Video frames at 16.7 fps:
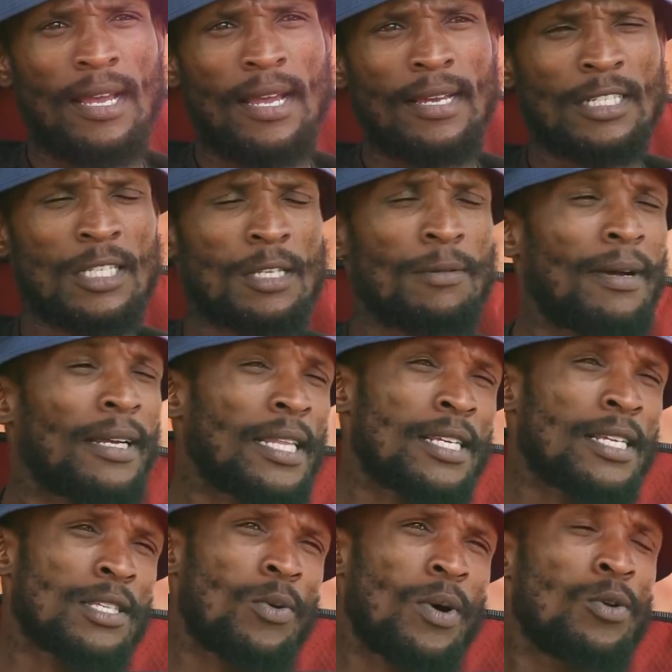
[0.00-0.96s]
So Sabata
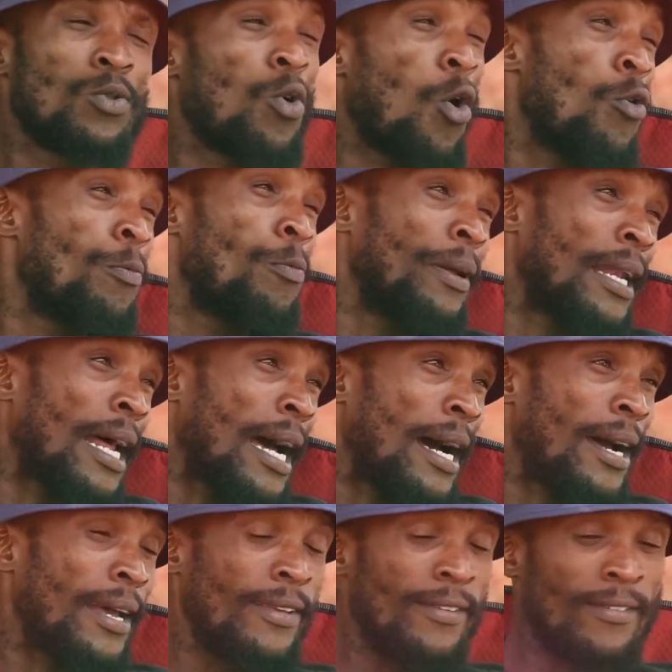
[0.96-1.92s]
is the one who opened our
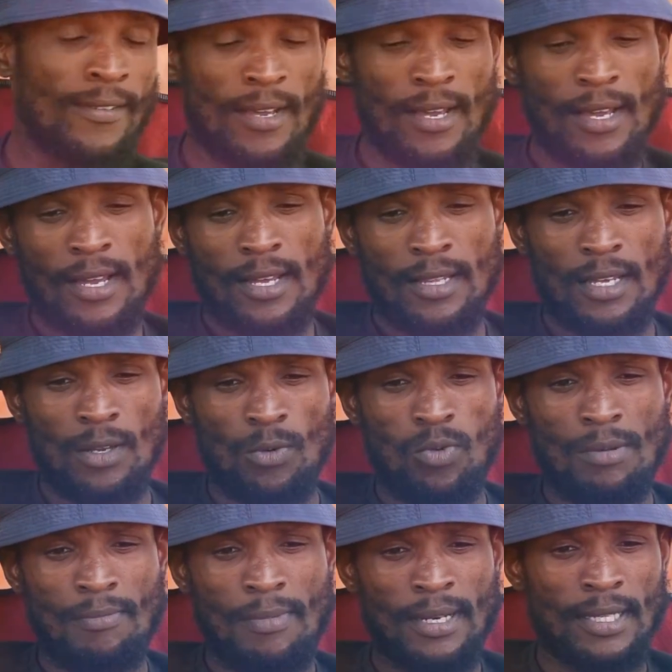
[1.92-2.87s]
eyes. Then
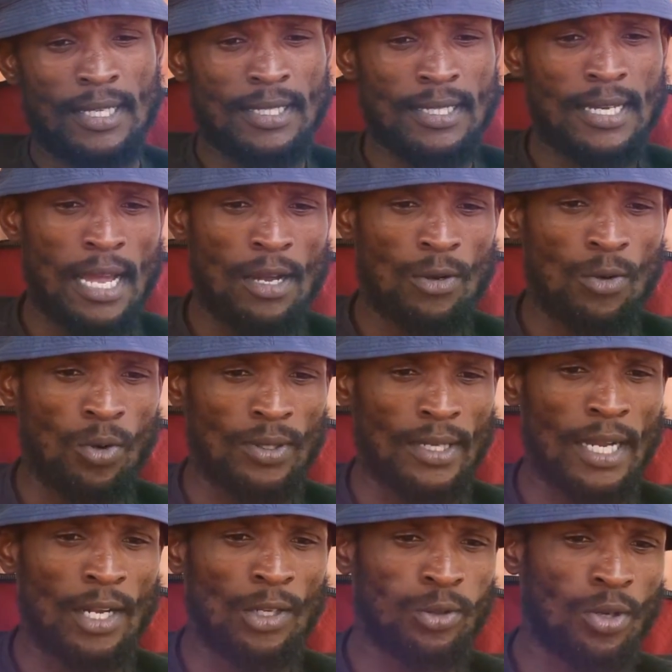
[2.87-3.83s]
we met this guy
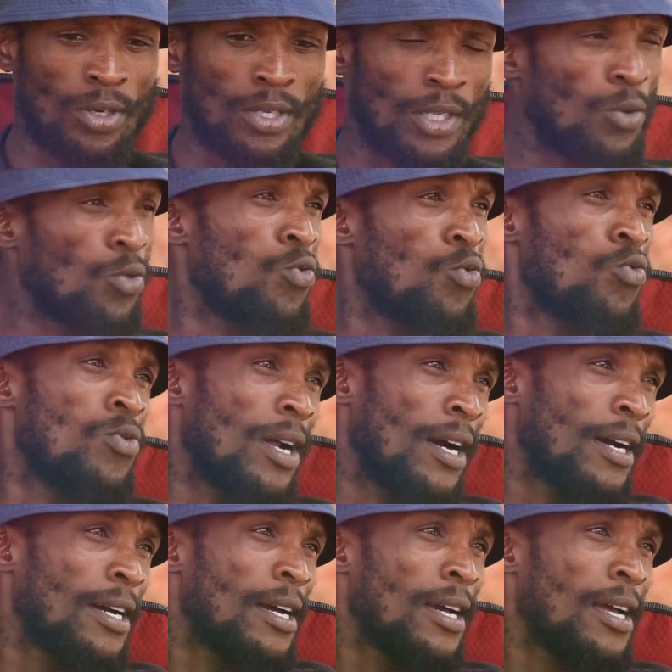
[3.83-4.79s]
called Elton
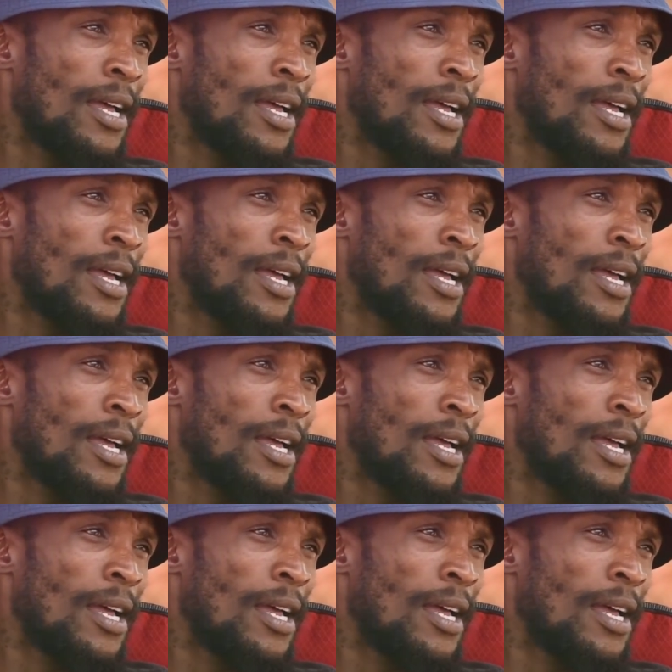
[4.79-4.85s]
Nkuna.